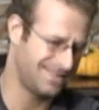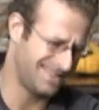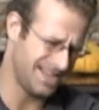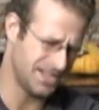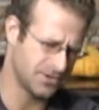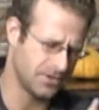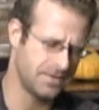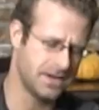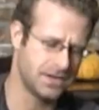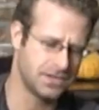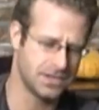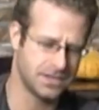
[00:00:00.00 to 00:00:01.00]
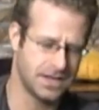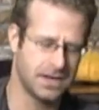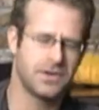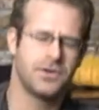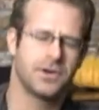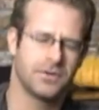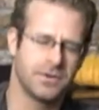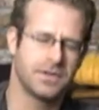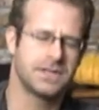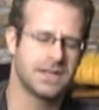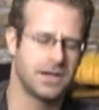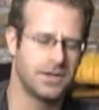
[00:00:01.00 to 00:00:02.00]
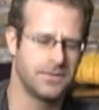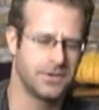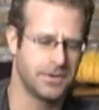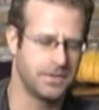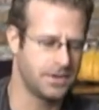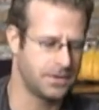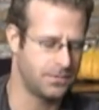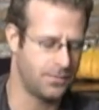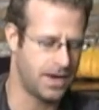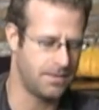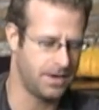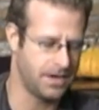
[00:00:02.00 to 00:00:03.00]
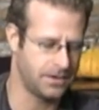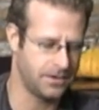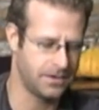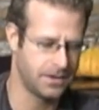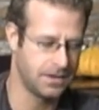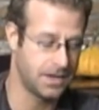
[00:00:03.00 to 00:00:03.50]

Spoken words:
these are the vintages that you can really tell if you're going to be a good winemaker.